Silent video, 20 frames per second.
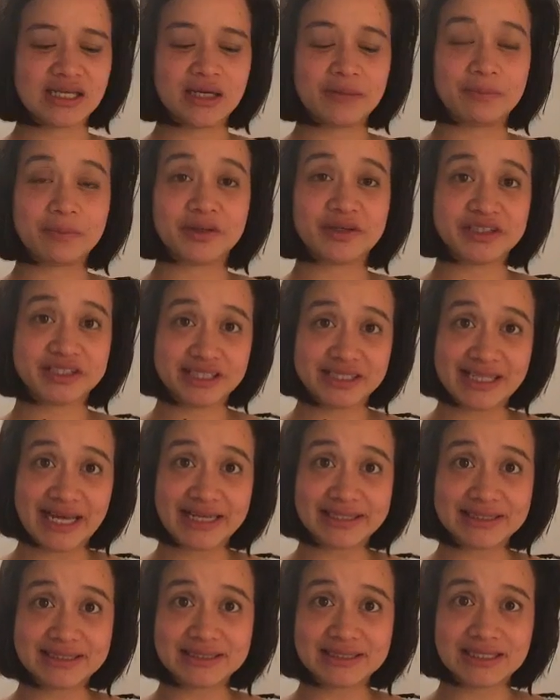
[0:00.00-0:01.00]

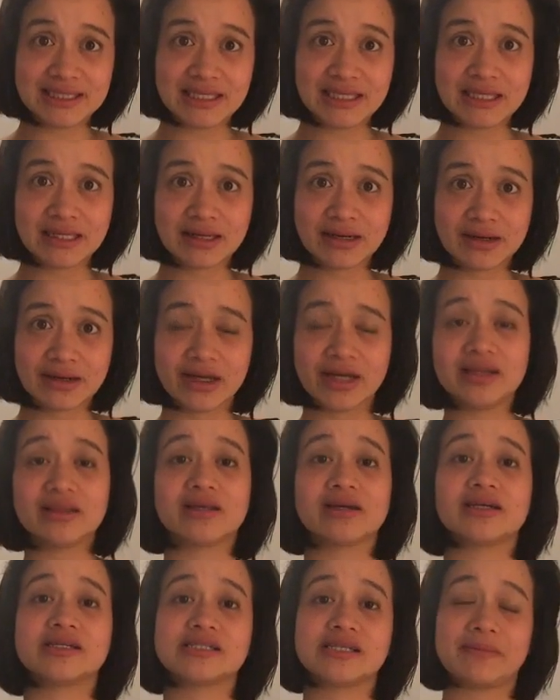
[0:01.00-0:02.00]
personality, right?
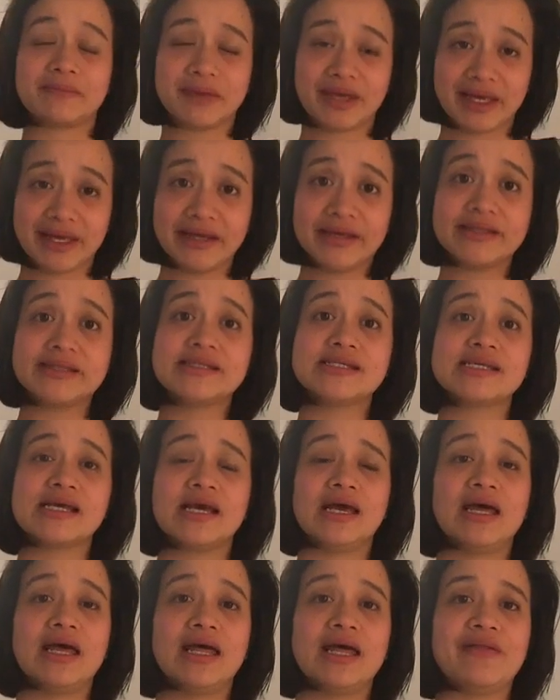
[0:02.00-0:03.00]
There are some kids
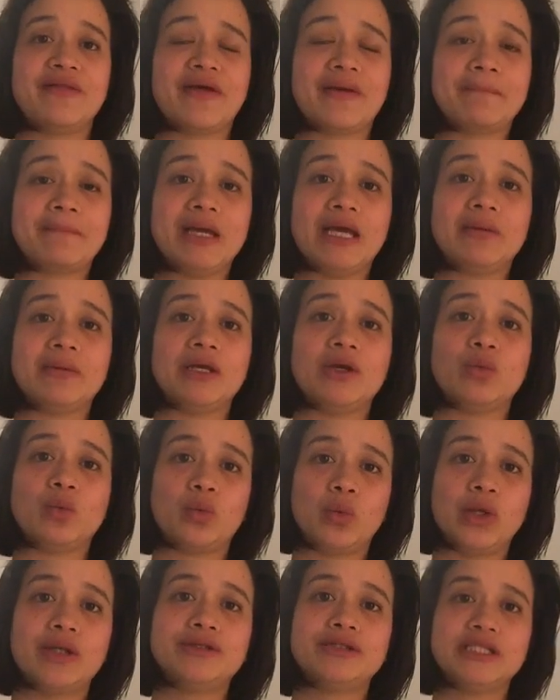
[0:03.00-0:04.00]
that maybe
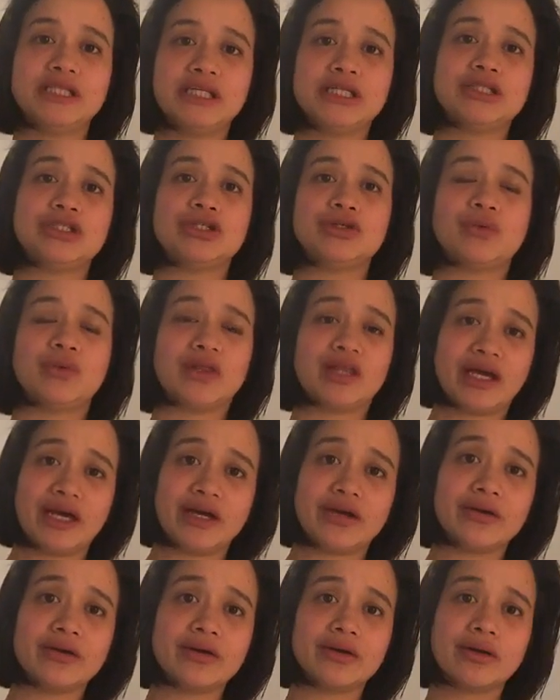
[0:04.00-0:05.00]
will need you
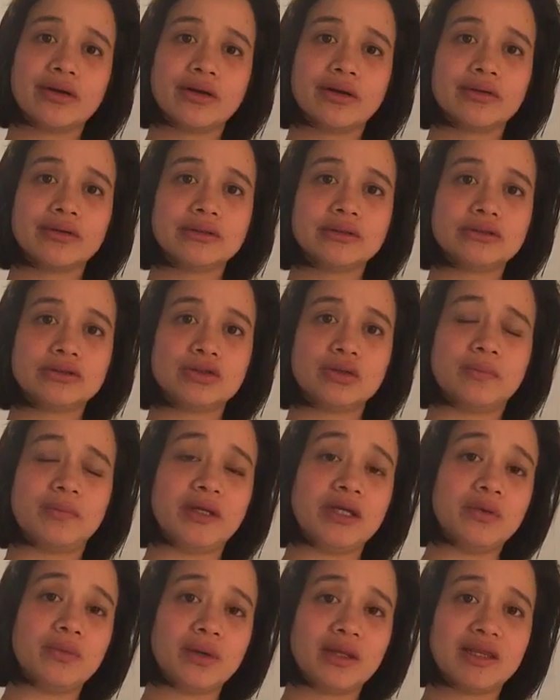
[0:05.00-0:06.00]
there to
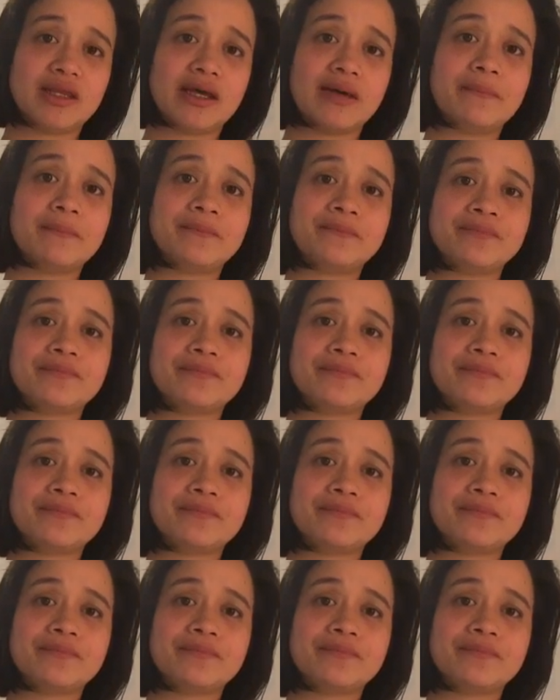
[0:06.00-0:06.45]
be with them.